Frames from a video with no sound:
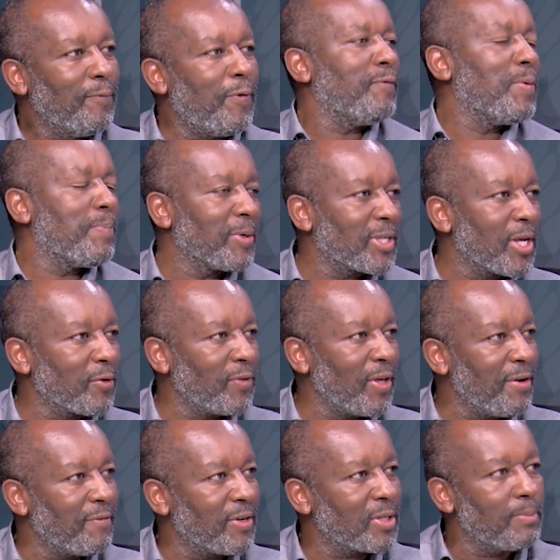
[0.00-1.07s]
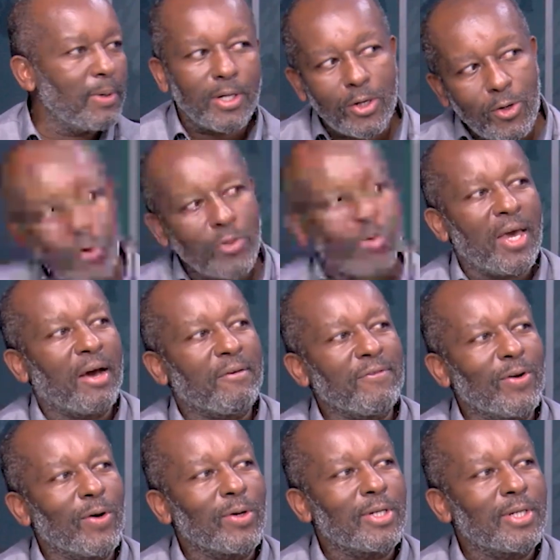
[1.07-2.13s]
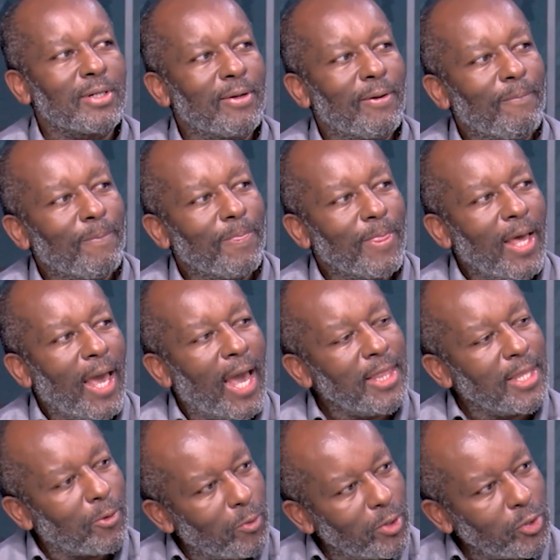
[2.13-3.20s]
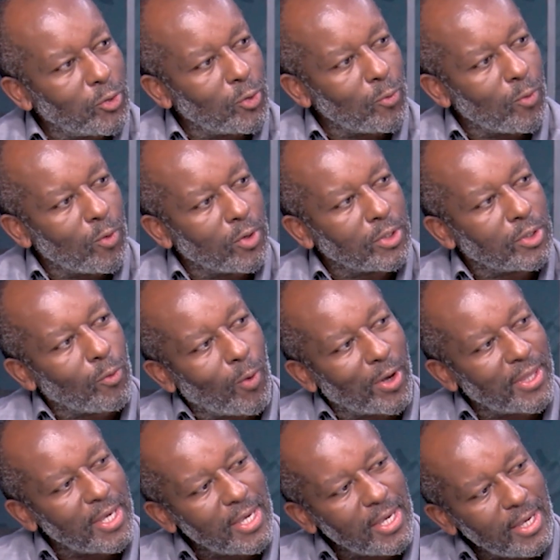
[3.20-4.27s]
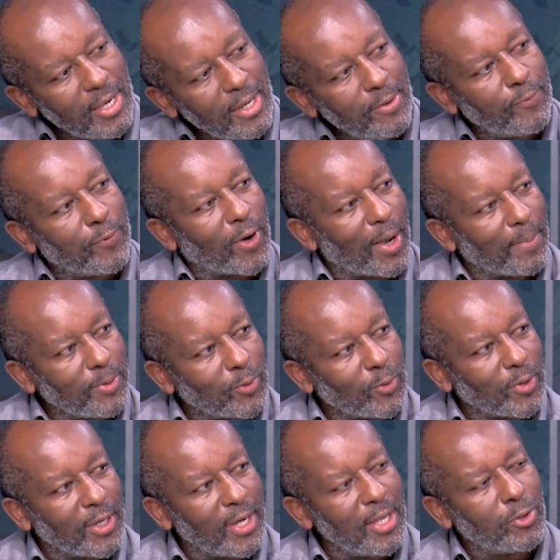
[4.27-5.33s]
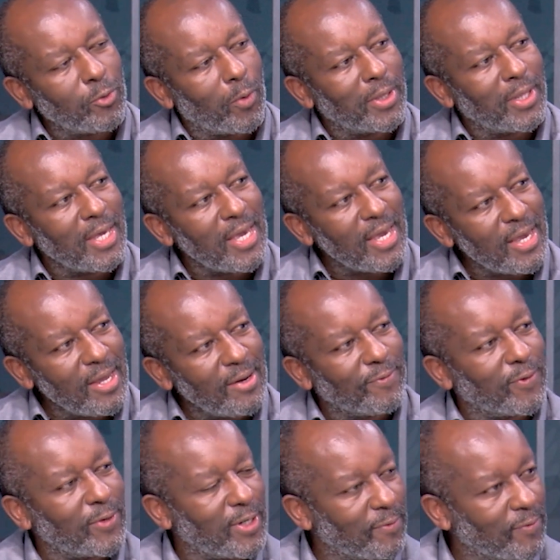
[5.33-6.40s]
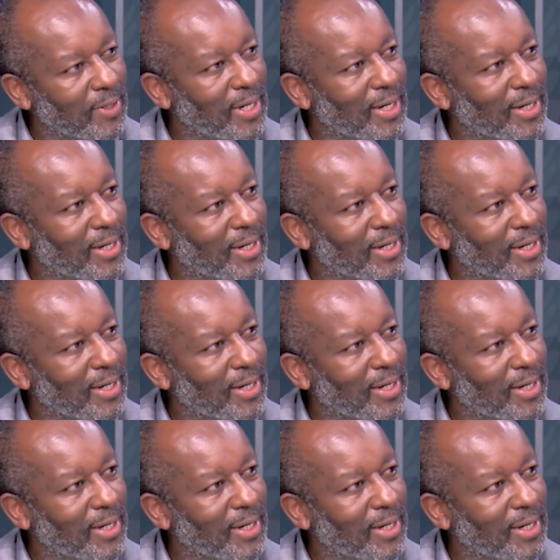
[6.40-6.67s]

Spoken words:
50% of their investments. No, they have not. And the question was, were they in for capital gains or were they in for dividend?